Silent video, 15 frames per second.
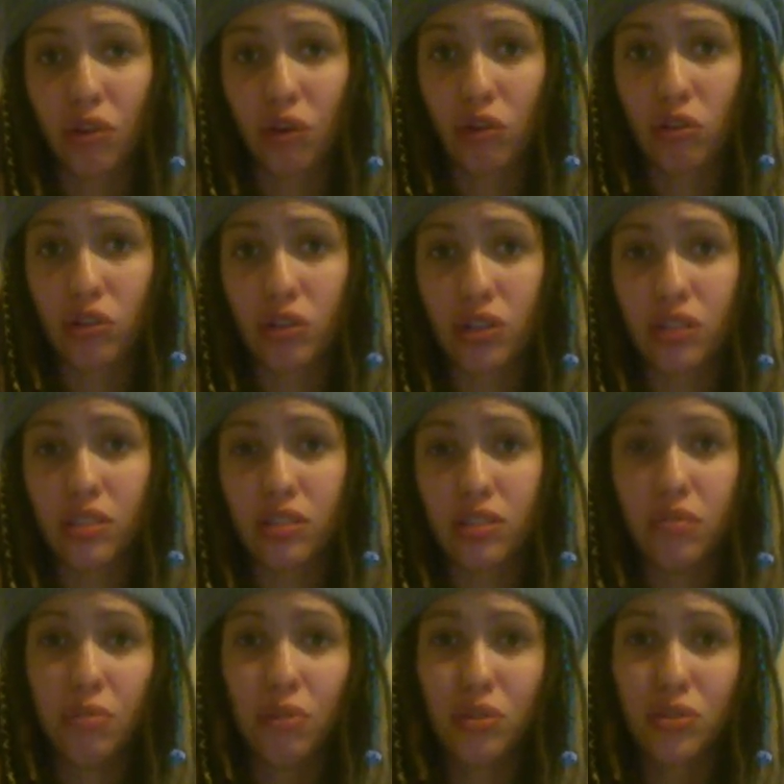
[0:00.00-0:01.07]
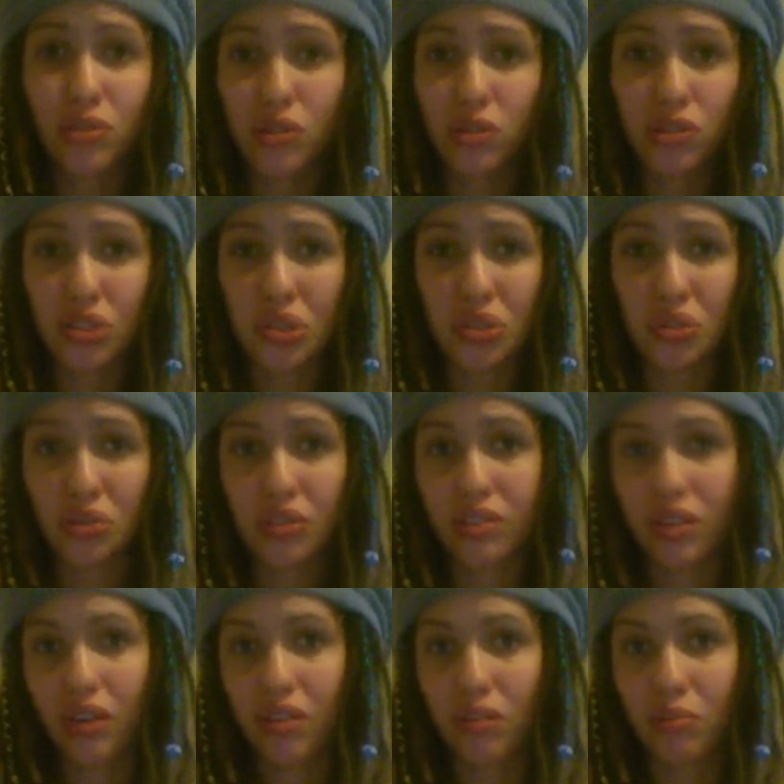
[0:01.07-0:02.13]
groceries. Most grocery stores
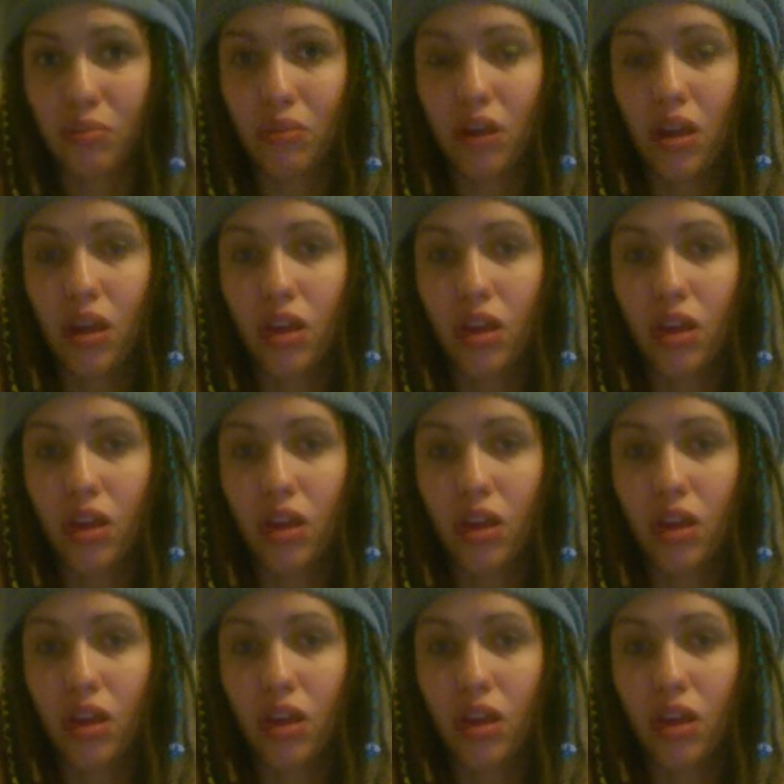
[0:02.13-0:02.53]
sell them.